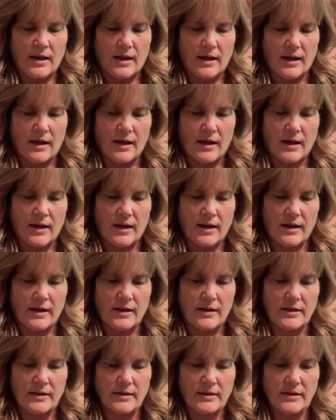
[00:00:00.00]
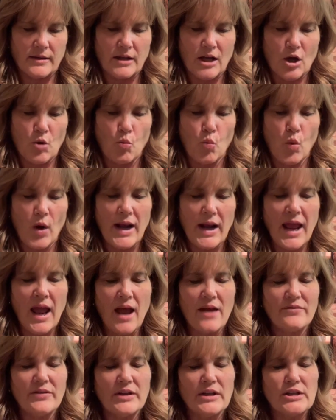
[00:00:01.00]

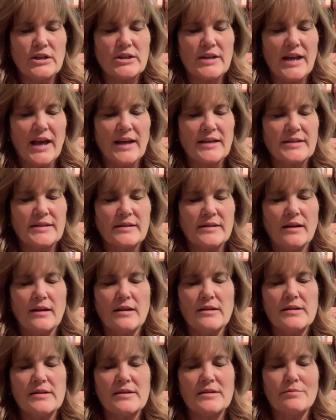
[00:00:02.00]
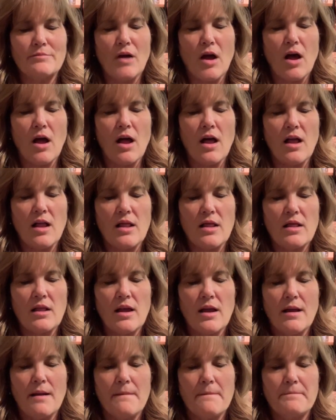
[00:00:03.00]
1/2 inch hexagon small
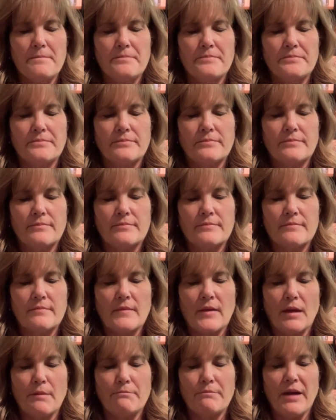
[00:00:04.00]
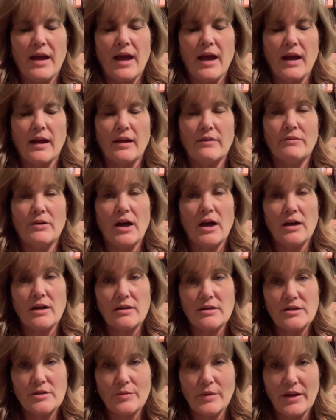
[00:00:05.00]
pack of
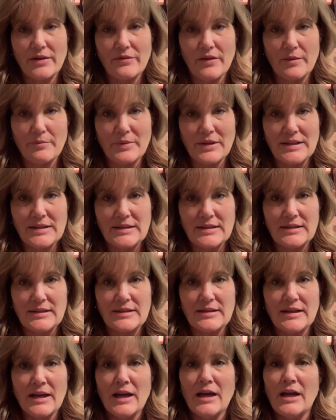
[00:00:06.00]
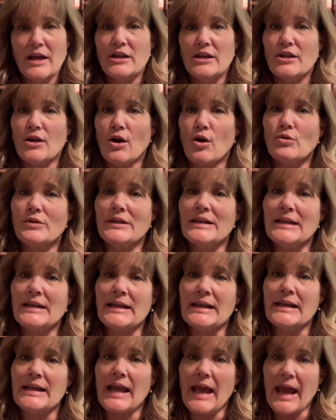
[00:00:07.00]
125 pieces. You only
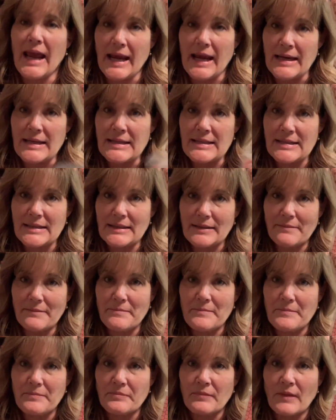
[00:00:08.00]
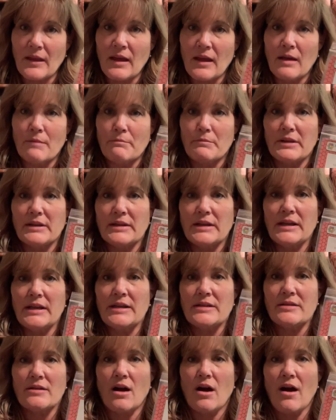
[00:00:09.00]
need 8, but
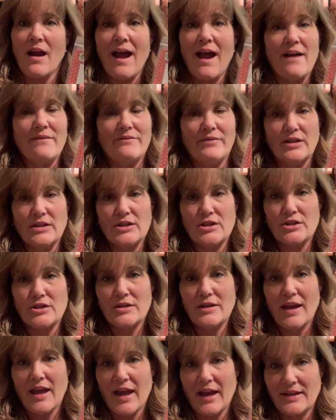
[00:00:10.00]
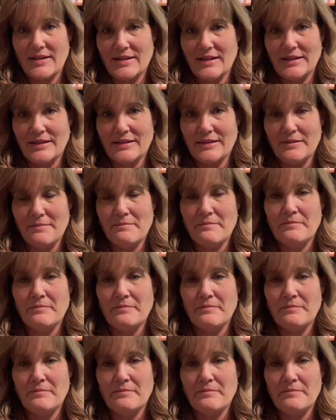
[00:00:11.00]
these are 1/2 inch hexies.